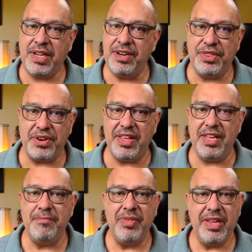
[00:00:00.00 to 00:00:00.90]

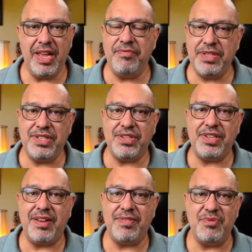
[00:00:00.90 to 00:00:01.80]
10:30, every single
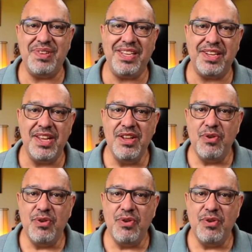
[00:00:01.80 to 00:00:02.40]
day of the week,